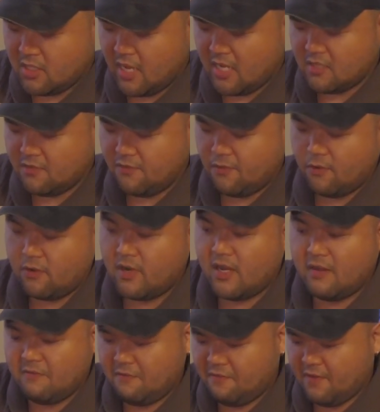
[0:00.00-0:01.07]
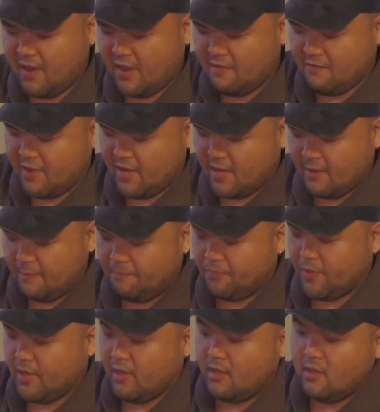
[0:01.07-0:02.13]
these containers can actually open up,
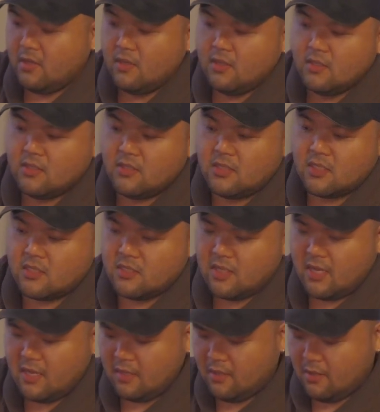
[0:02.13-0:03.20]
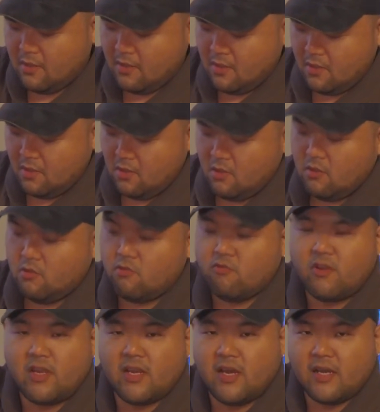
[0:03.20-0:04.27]
and I've had hooks spill all over my bag.
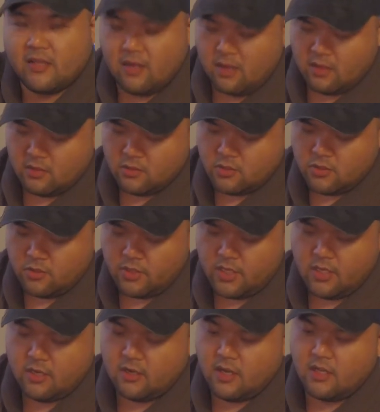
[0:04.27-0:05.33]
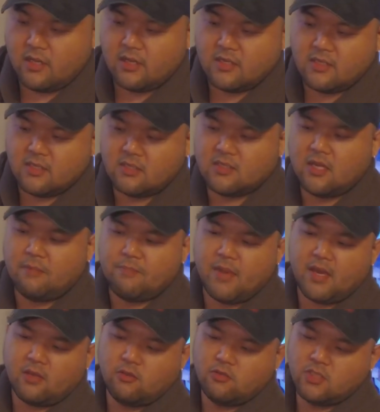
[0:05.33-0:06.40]
To prevent that, the Ziploc
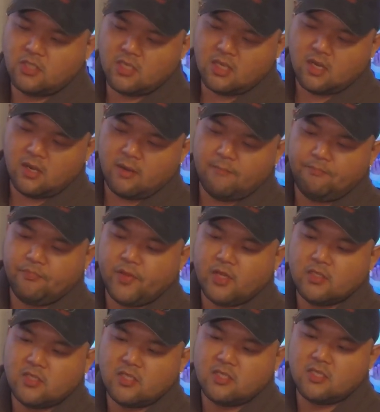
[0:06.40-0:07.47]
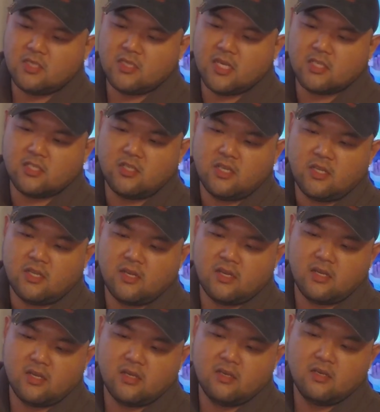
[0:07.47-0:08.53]
bag does a great job.
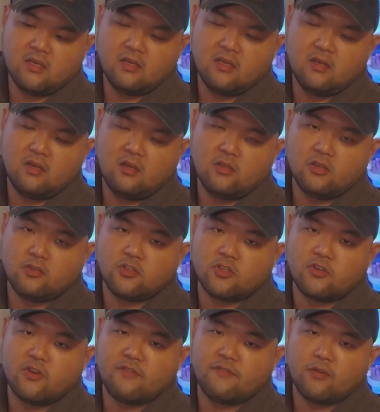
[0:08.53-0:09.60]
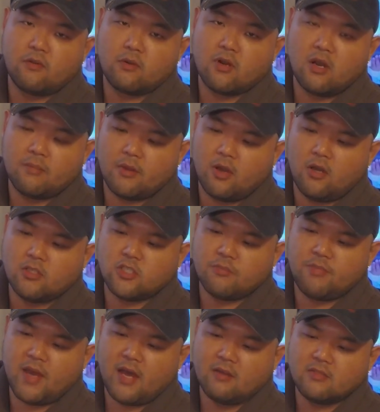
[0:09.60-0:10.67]
This particular bag here, that's
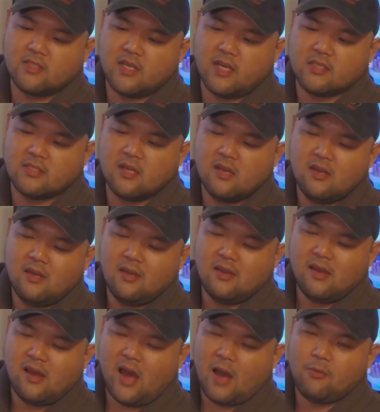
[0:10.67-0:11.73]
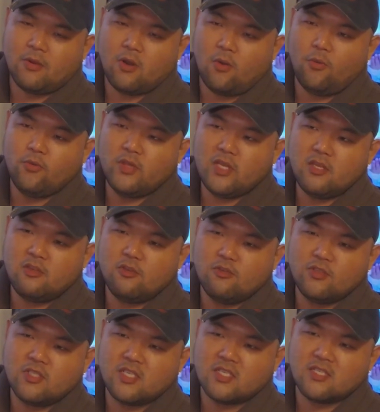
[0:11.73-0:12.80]
the Peace Token Black Label
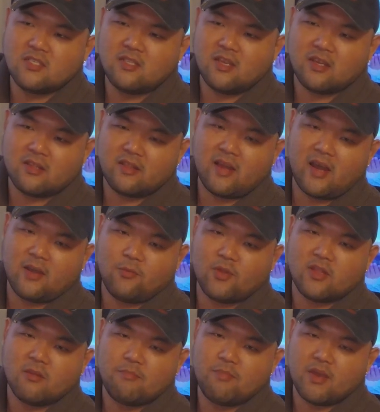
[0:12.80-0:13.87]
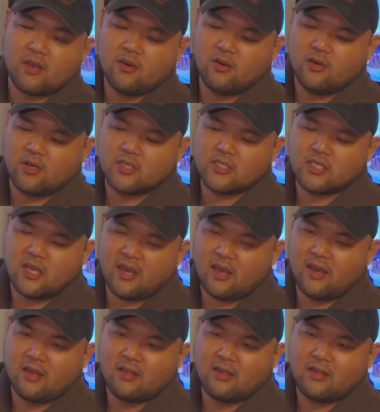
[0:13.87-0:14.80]
6/0 hooks, the biggest hooks that I have.